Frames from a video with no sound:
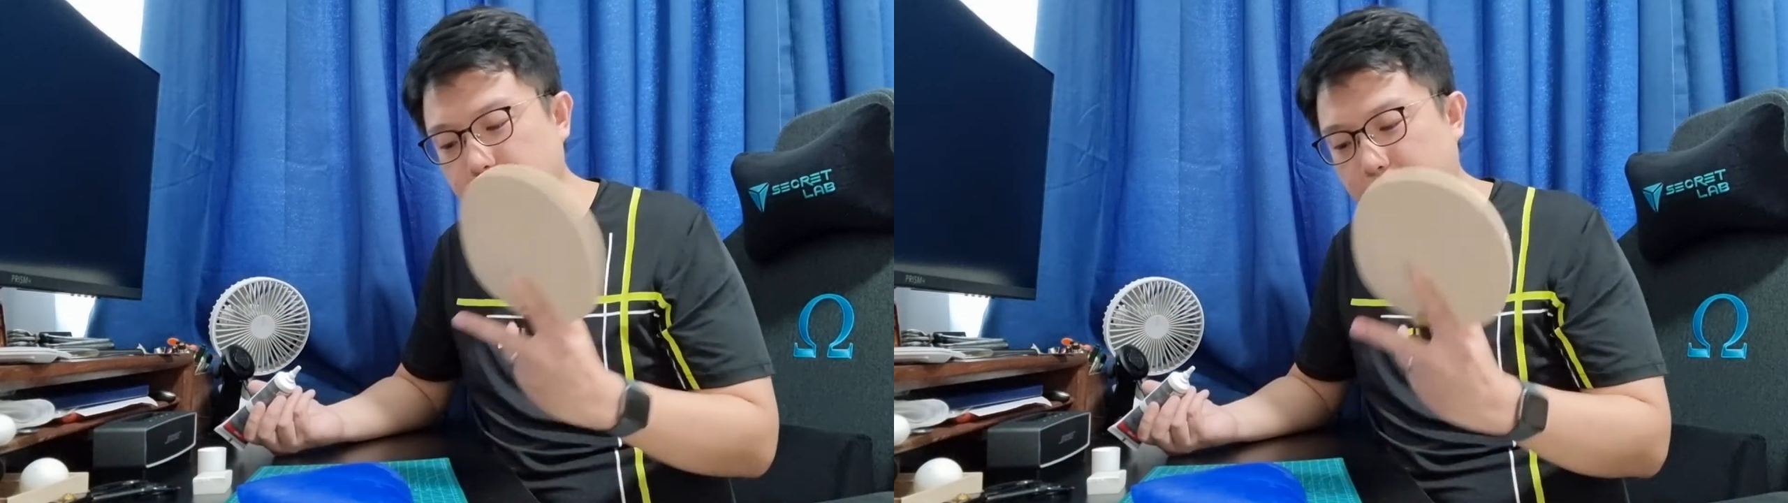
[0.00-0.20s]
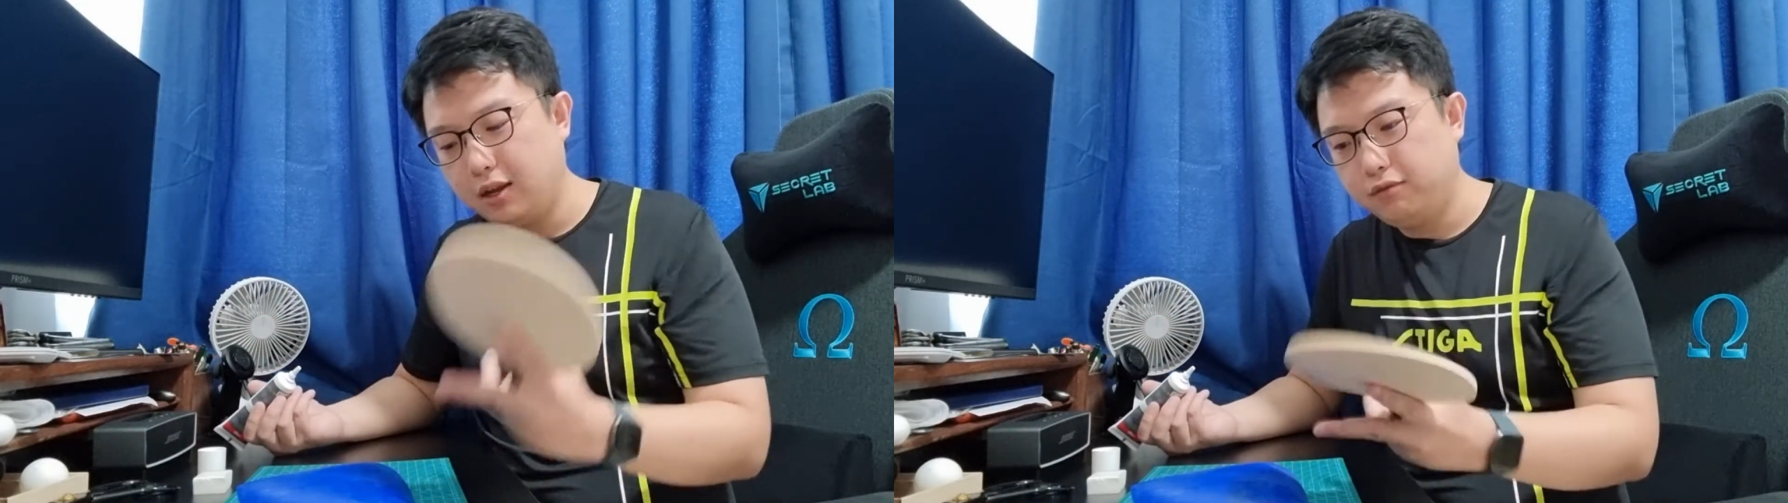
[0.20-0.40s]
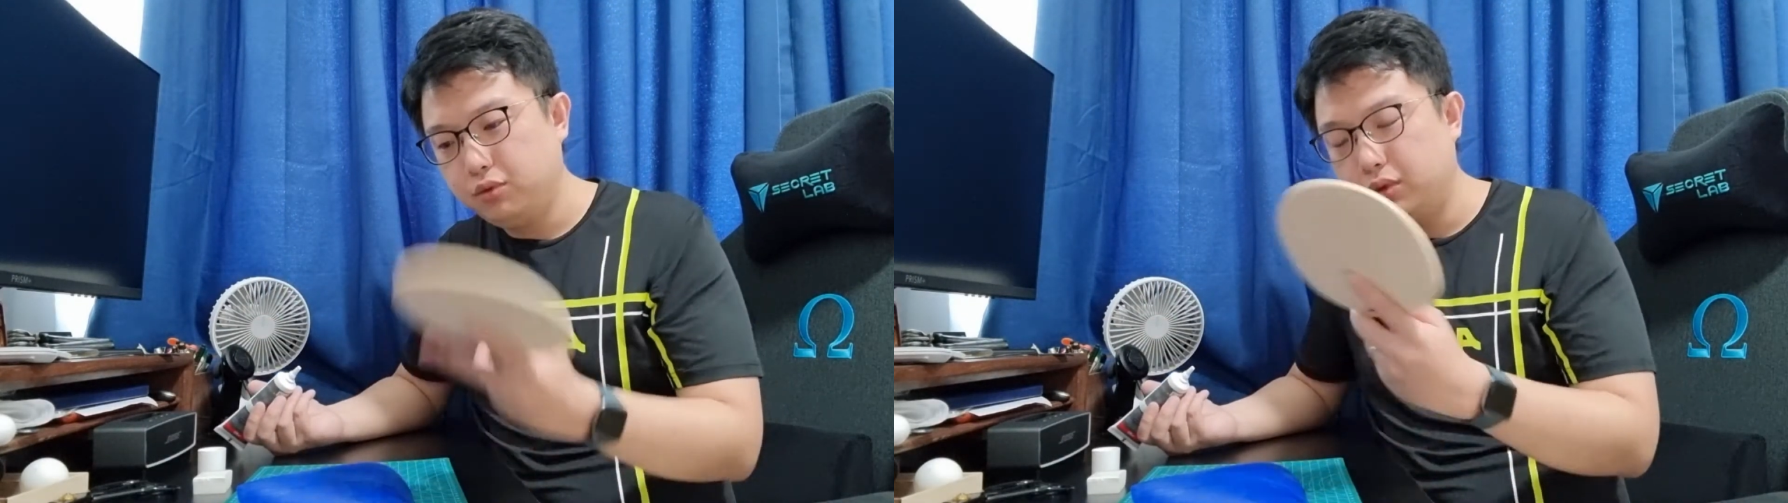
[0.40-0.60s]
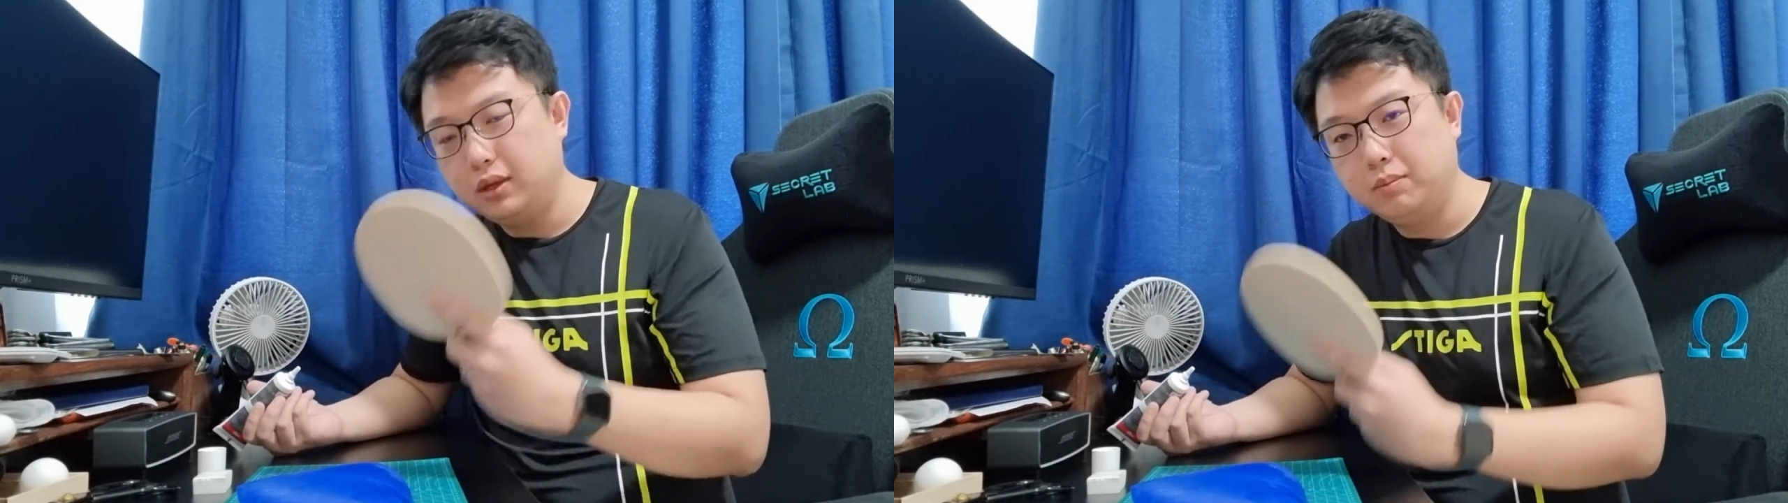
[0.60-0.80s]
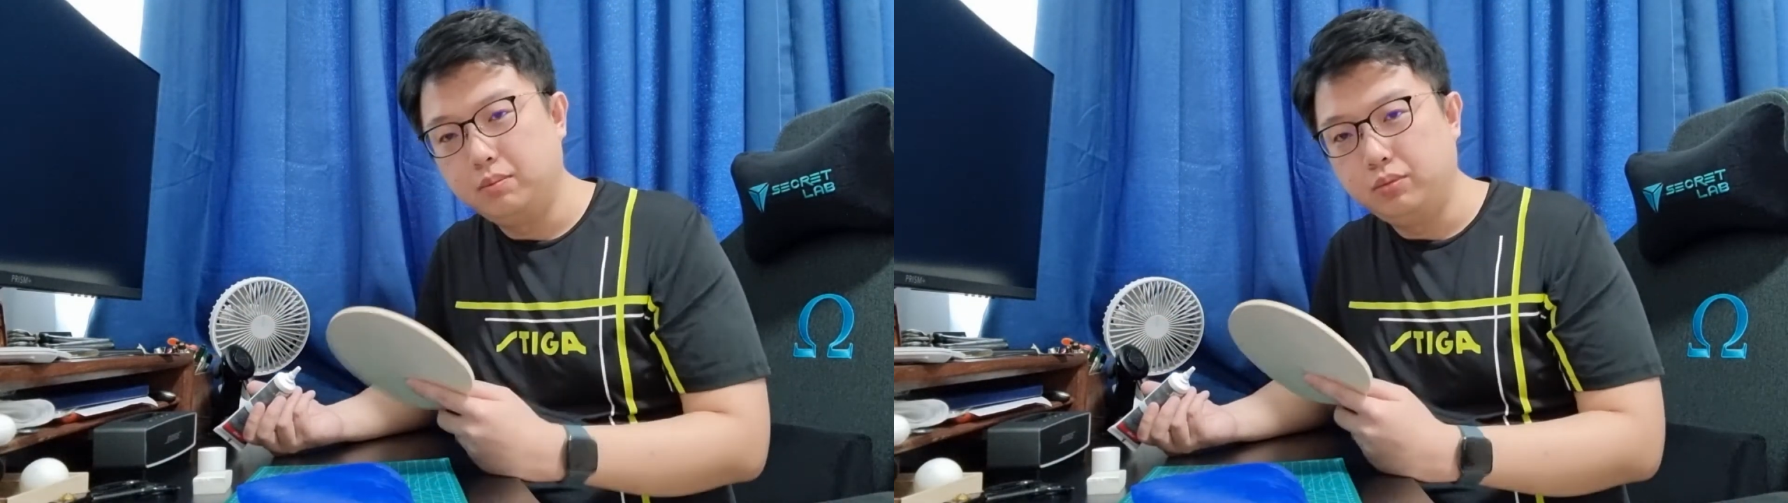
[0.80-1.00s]
I have glued
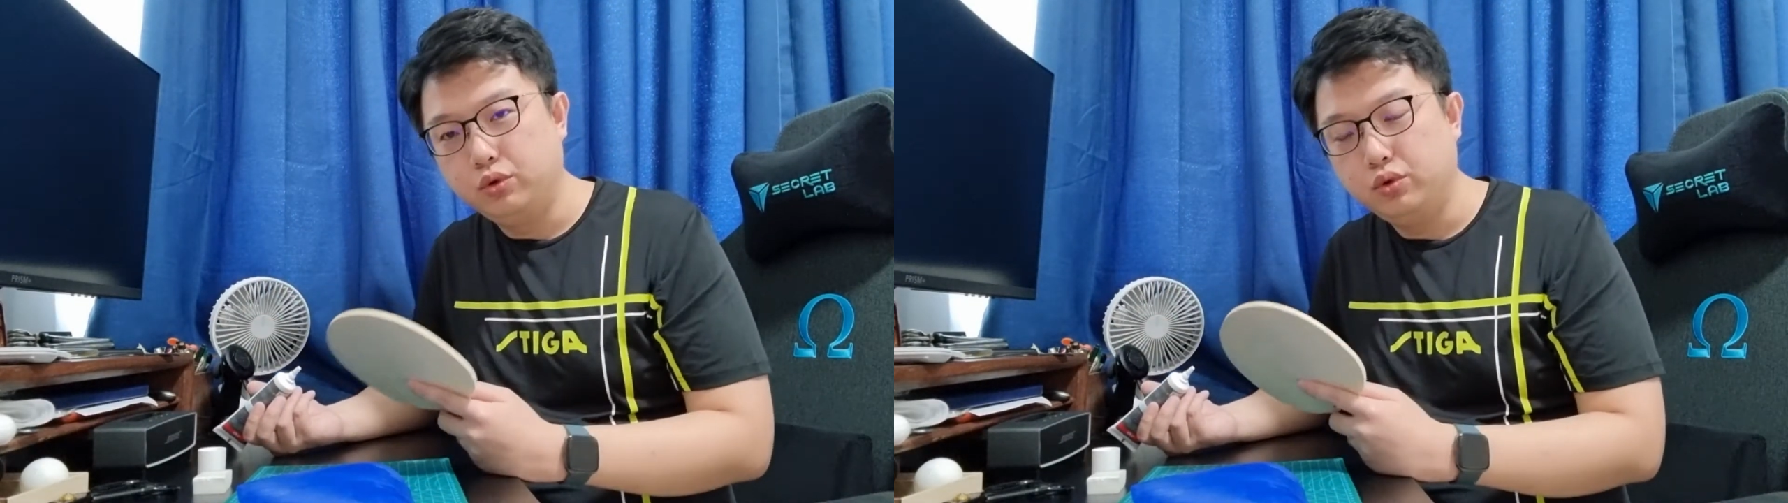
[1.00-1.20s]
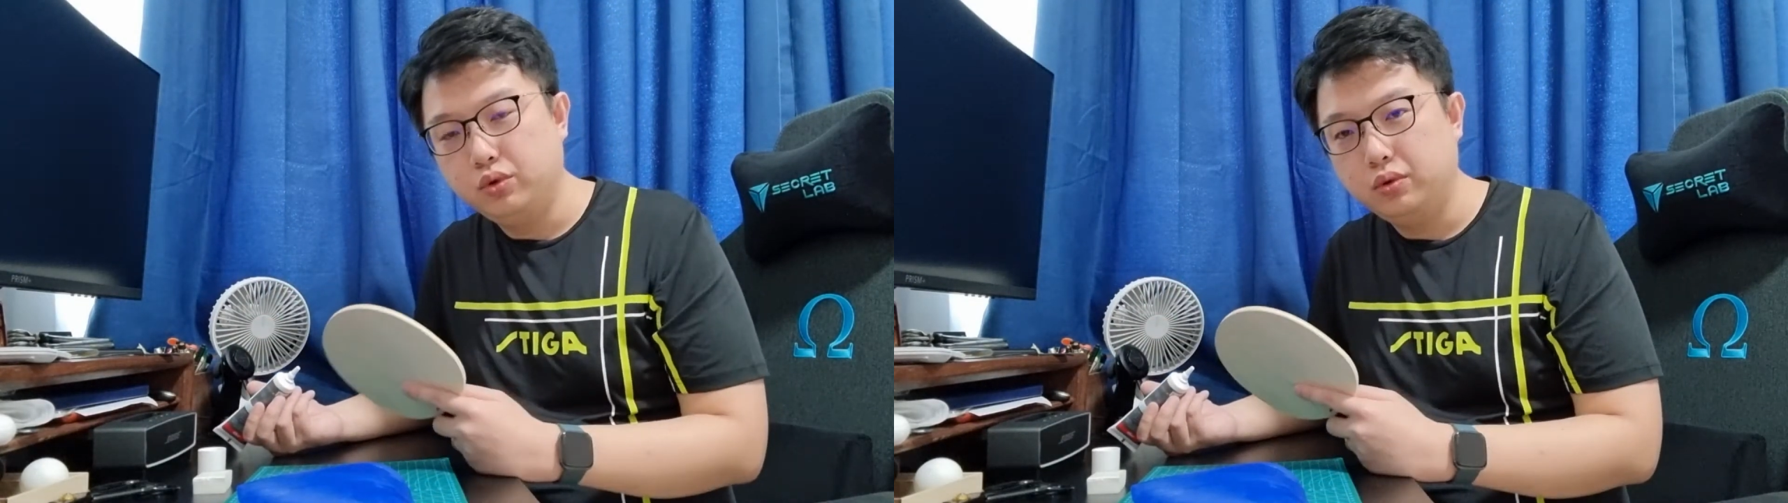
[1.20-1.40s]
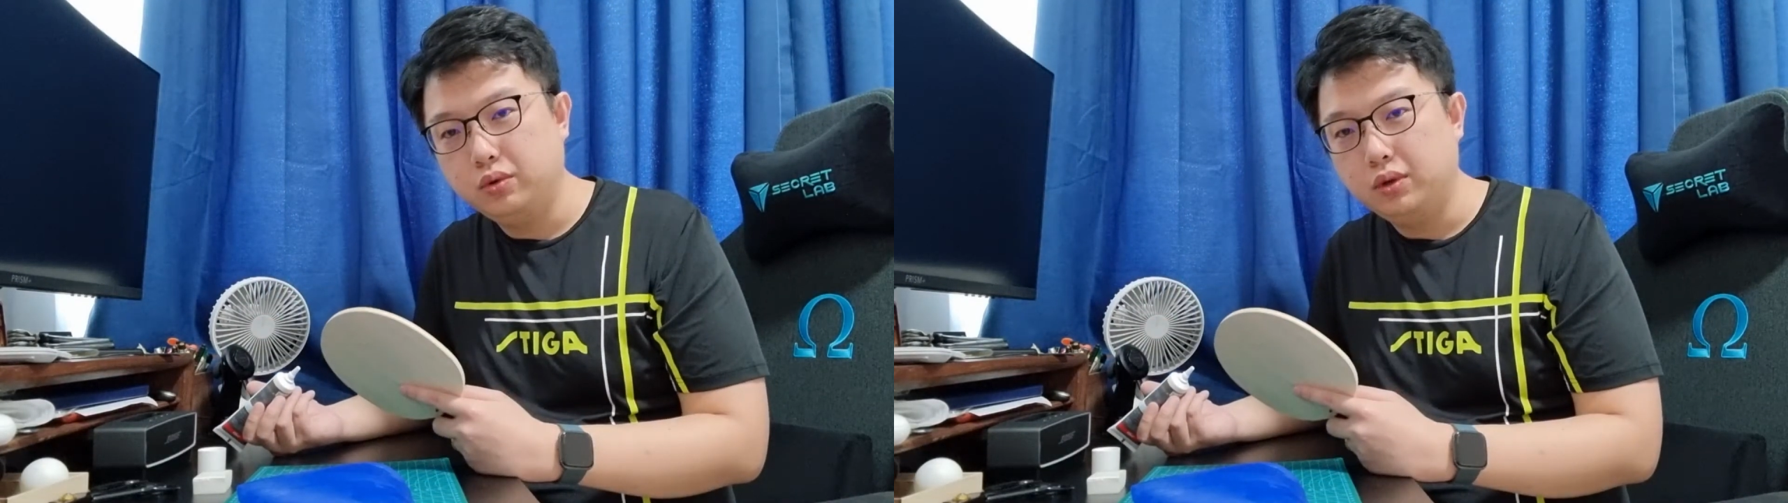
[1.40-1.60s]
the blue